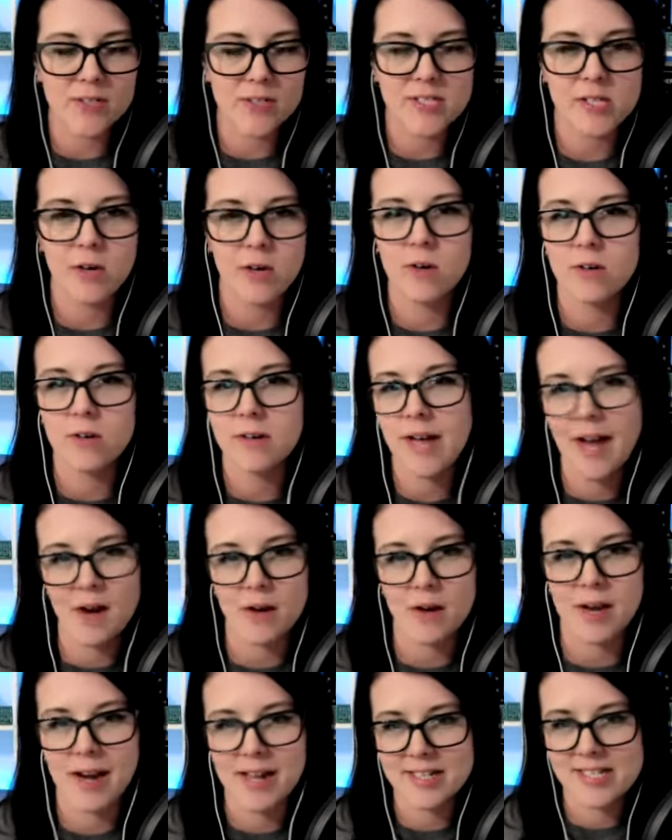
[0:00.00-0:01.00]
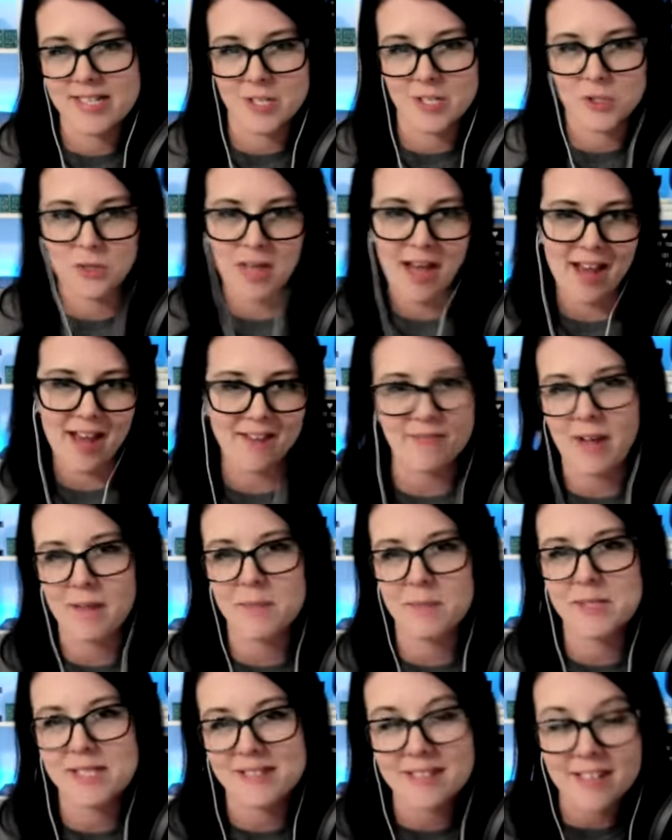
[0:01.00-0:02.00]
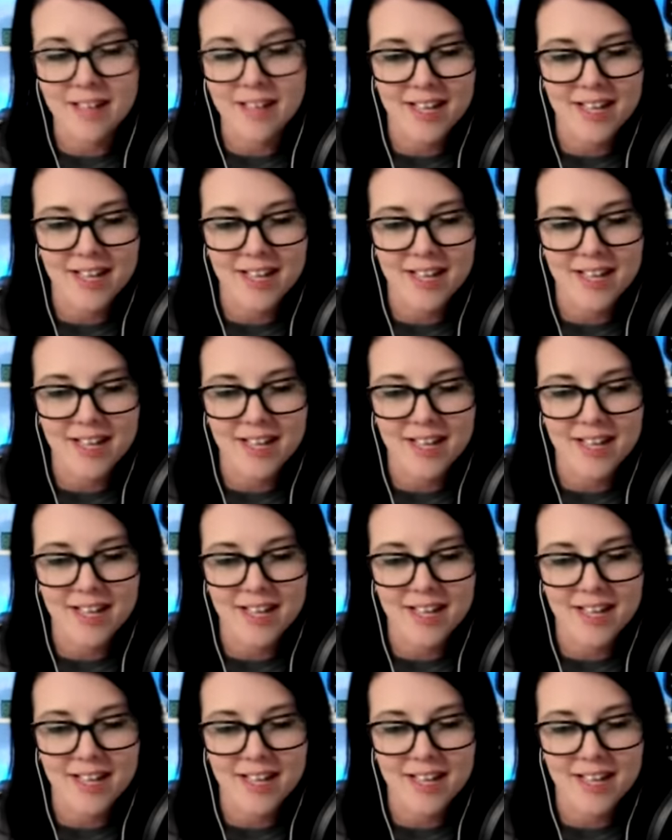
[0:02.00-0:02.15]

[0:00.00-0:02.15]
So, how can I teach that if I'm still in